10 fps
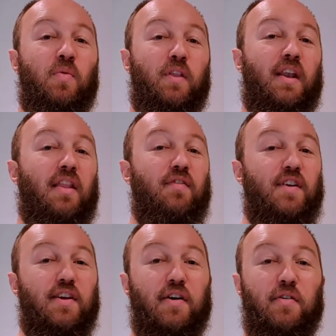with another
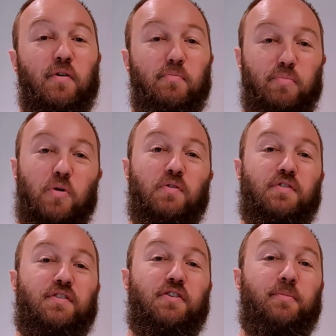video
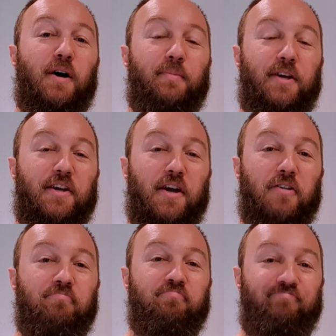brought to you by
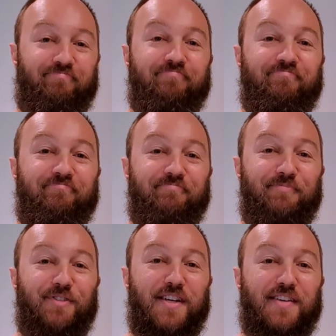Beerco.
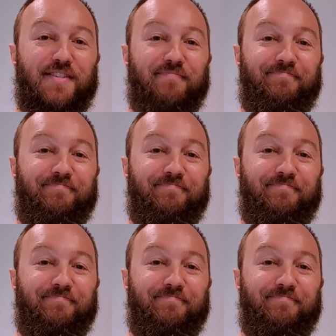Cheers.